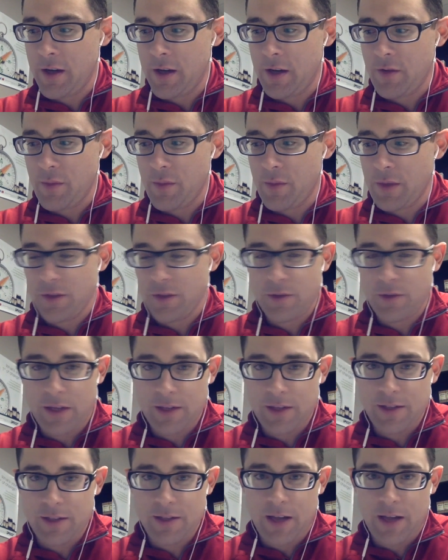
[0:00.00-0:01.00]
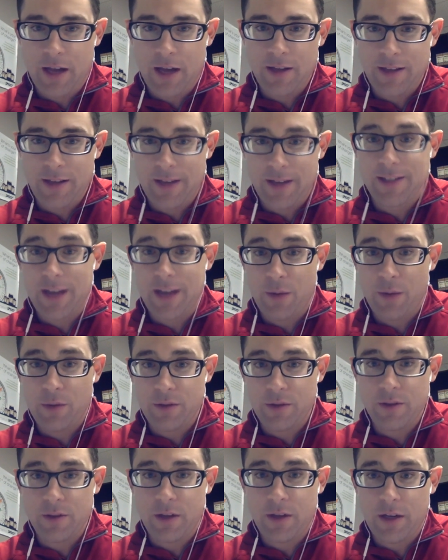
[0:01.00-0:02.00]
muscle tests I
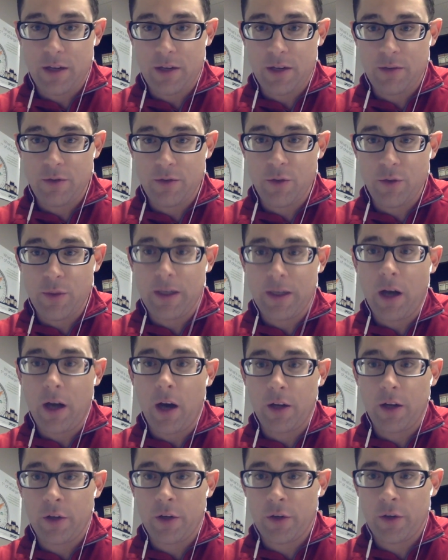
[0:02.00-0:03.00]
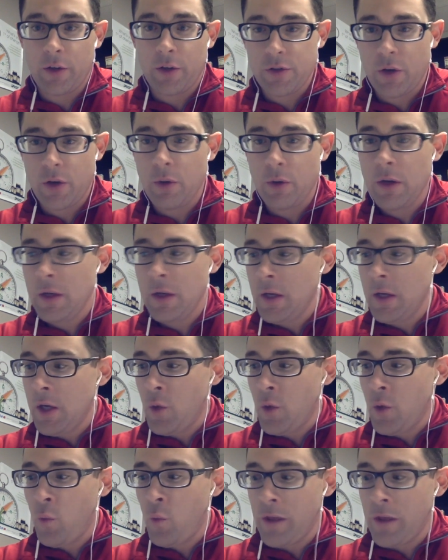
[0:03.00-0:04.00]
was doing on her. So
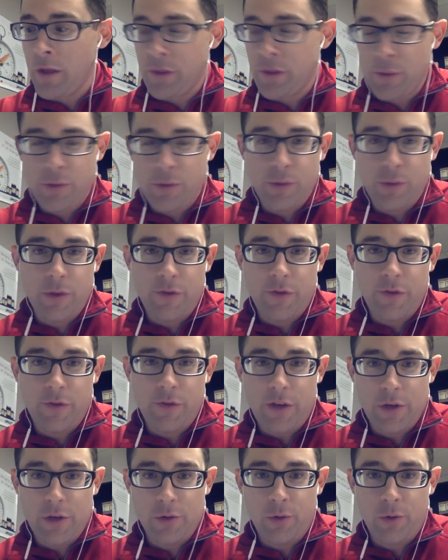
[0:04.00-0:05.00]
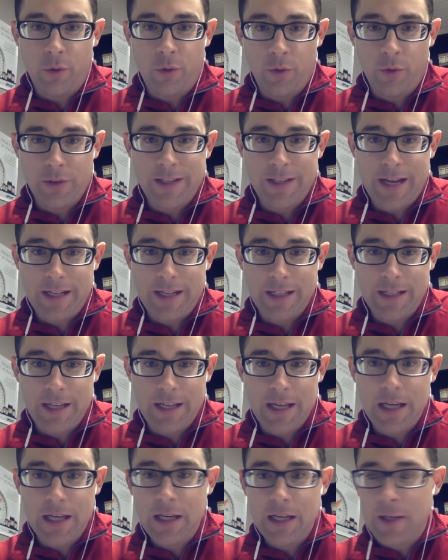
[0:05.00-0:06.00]
went through the ventral horn
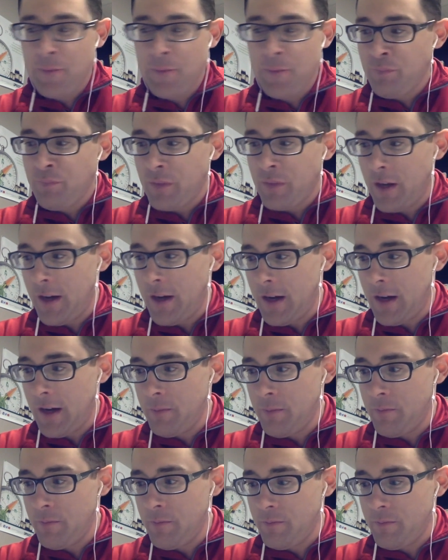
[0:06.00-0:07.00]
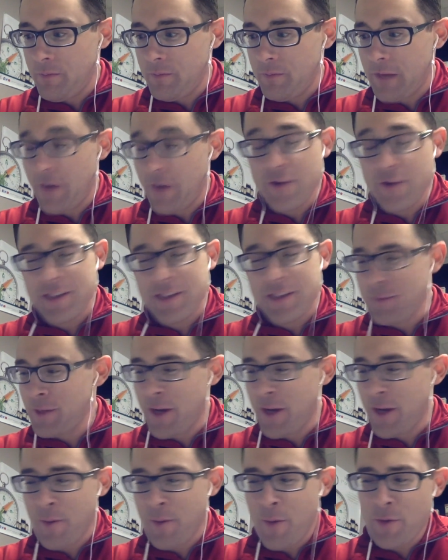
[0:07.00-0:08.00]
technique. Everything seemed to
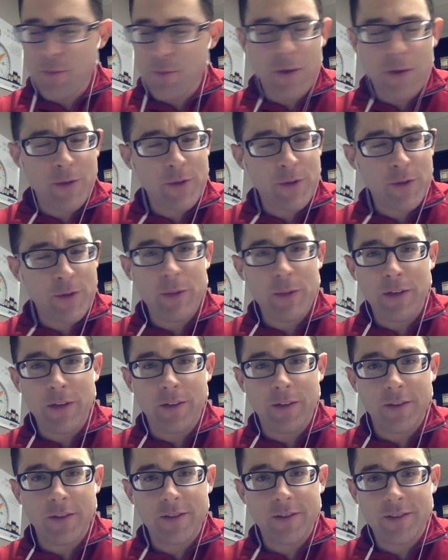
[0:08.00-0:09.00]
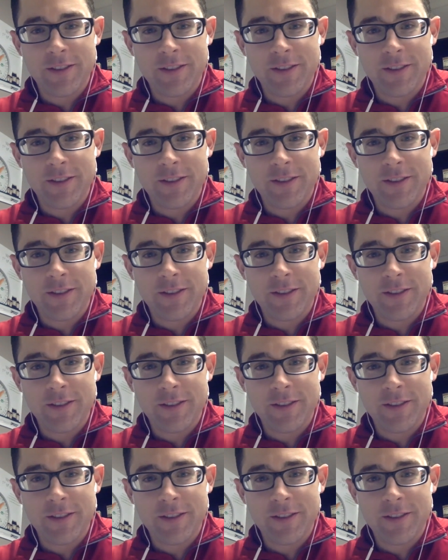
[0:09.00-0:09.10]
come up with muscle spindles.